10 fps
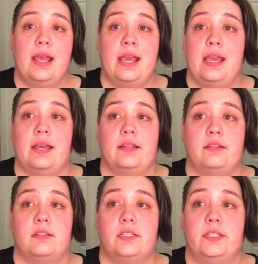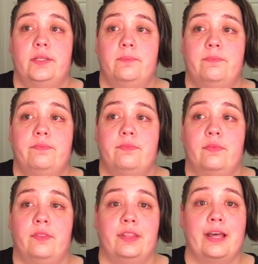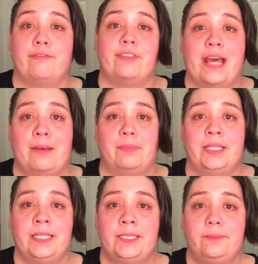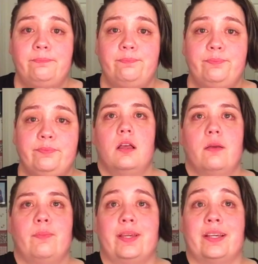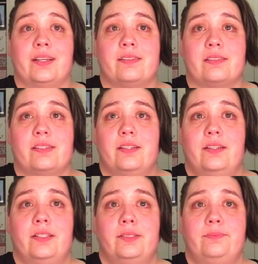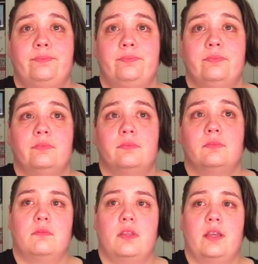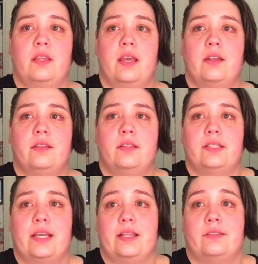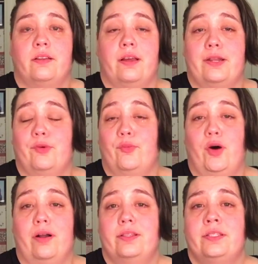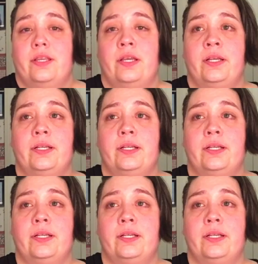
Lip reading: and love them, because at the end of the day, that's all anyone wants